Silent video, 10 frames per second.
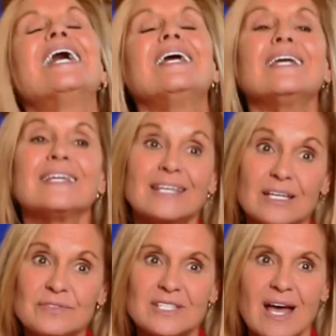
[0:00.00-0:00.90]
It
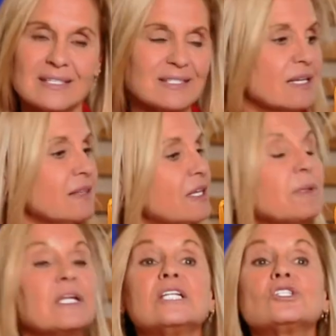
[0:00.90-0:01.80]
gives us the
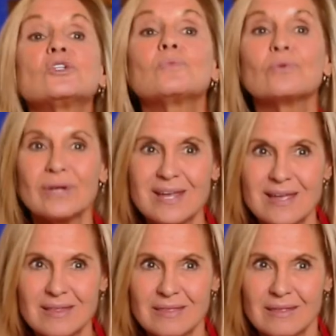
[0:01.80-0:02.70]
ability to
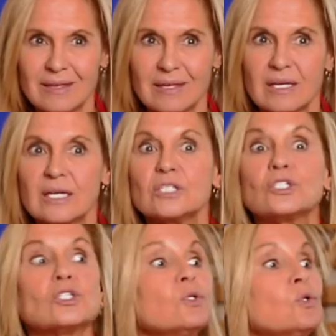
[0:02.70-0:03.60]
breathe,
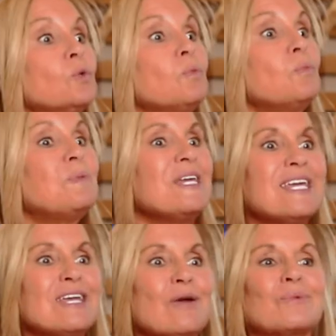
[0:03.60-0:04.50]
to
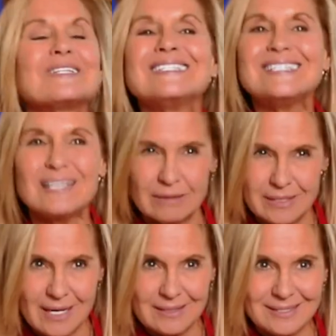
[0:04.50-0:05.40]
be
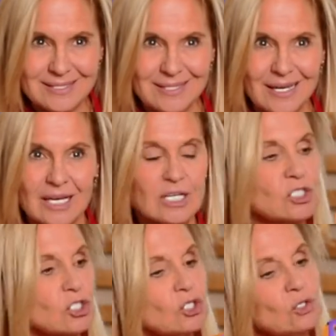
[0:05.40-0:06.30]
resilient,
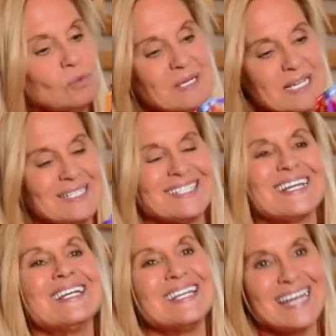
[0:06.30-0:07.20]
to be
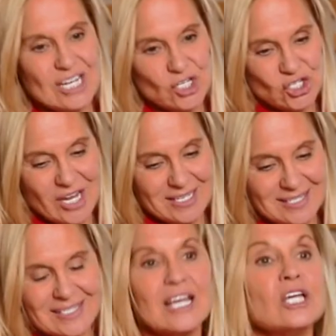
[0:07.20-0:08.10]

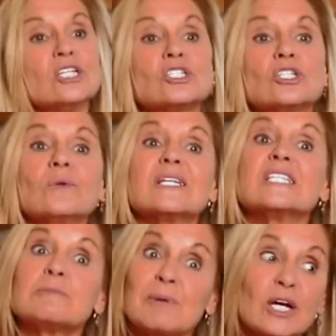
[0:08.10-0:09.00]
tenacious, to
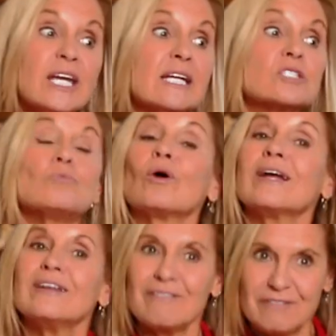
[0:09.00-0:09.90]
experience more
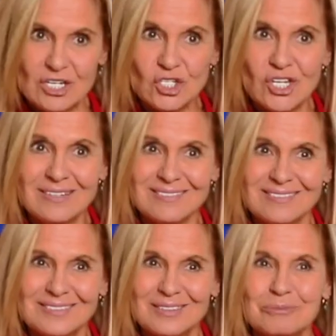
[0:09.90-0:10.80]
innovation
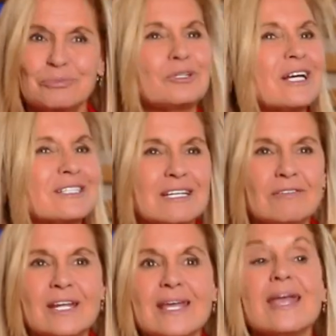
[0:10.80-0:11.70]

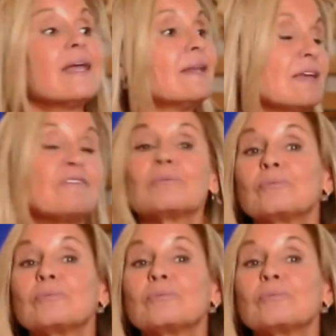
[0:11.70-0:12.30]
productivity, and even